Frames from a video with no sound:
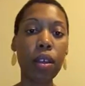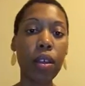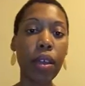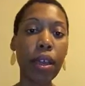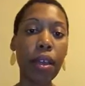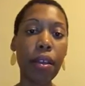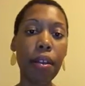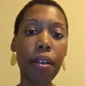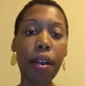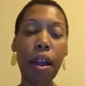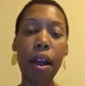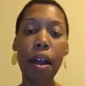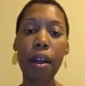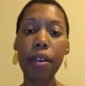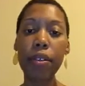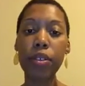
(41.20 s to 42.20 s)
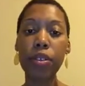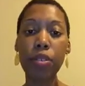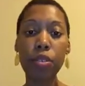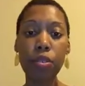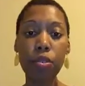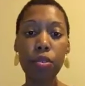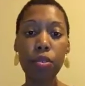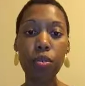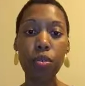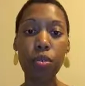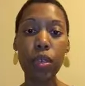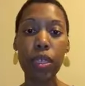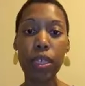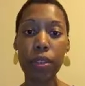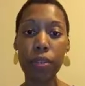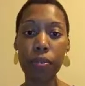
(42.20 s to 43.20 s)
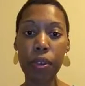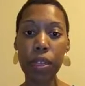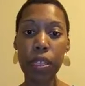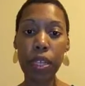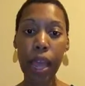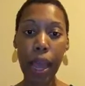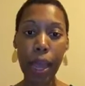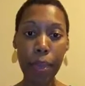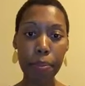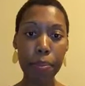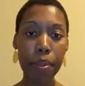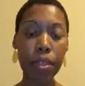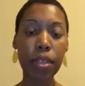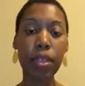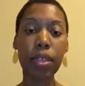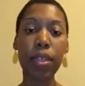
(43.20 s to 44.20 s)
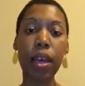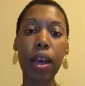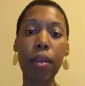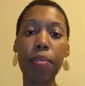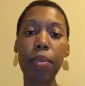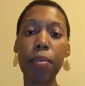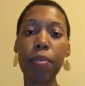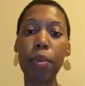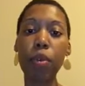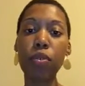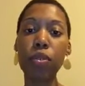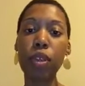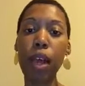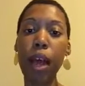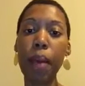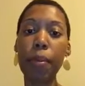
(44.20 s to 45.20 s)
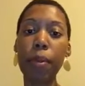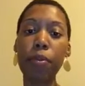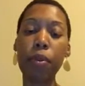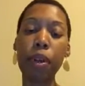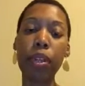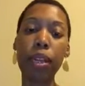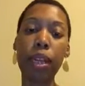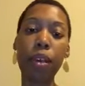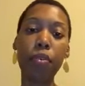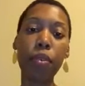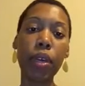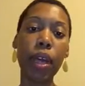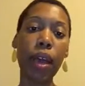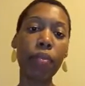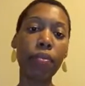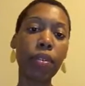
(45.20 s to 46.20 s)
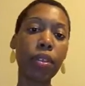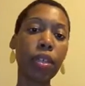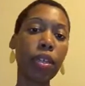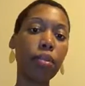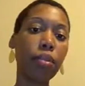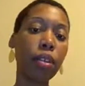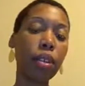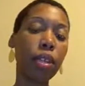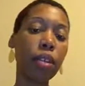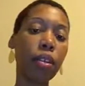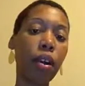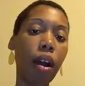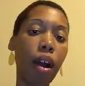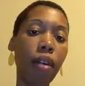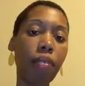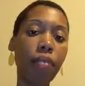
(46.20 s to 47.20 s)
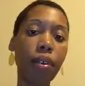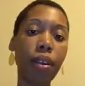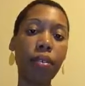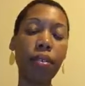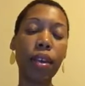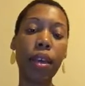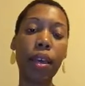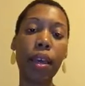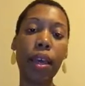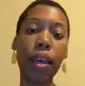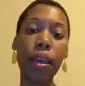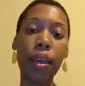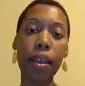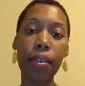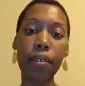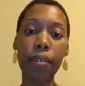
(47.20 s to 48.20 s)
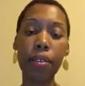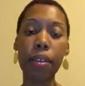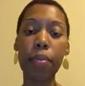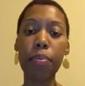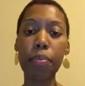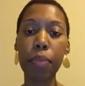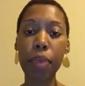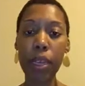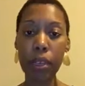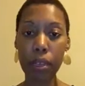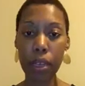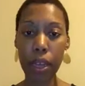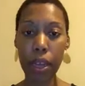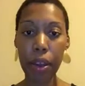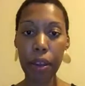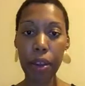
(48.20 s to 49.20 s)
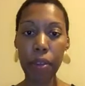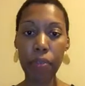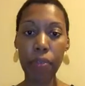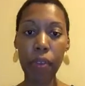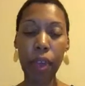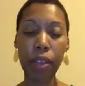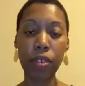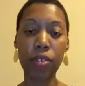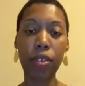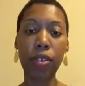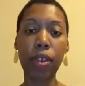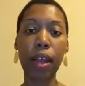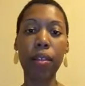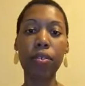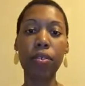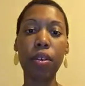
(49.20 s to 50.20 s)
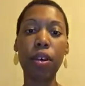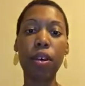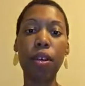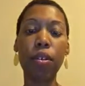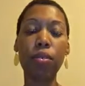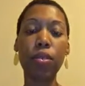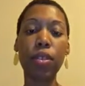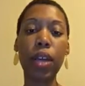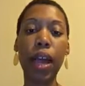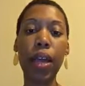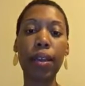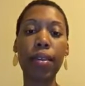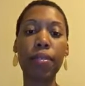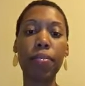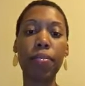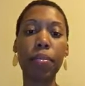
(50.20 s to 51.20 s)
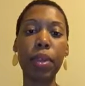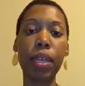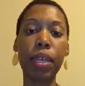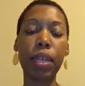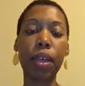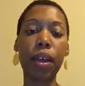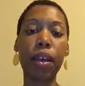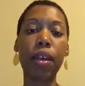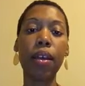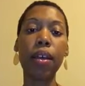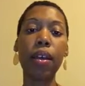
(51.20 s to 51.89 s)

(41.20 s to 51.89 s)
There are 2 different types. The most common one that we have to deal with in the office is the middle ear infection. That's called otitis media.